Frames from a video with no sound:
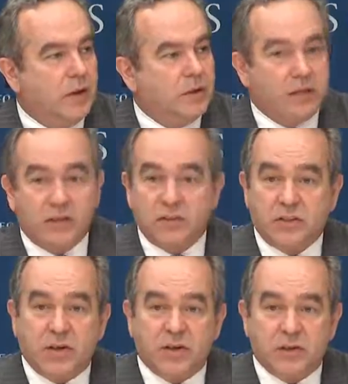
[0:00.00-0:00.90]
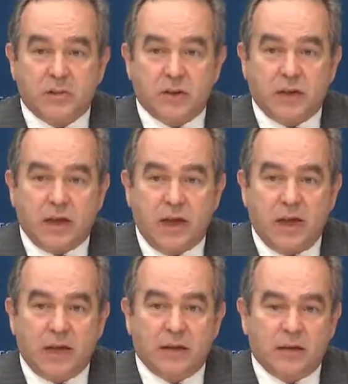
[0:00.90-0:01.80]
So that should tell you something.
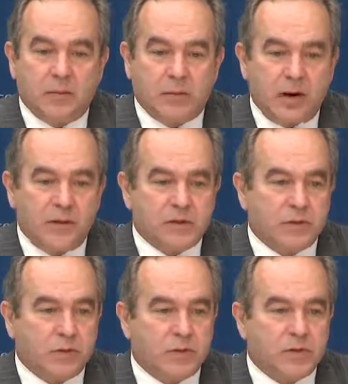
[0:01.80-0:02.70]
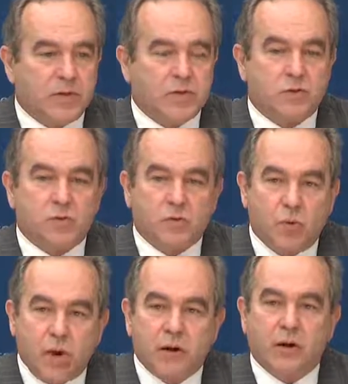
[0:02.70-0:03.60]
And the prime minister was
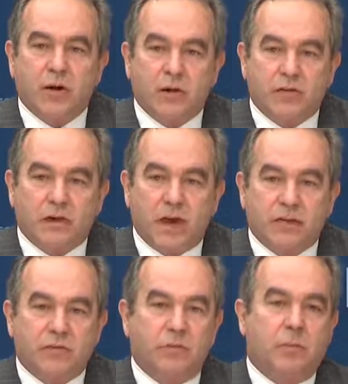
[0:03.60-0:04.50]
extraordinarily effective,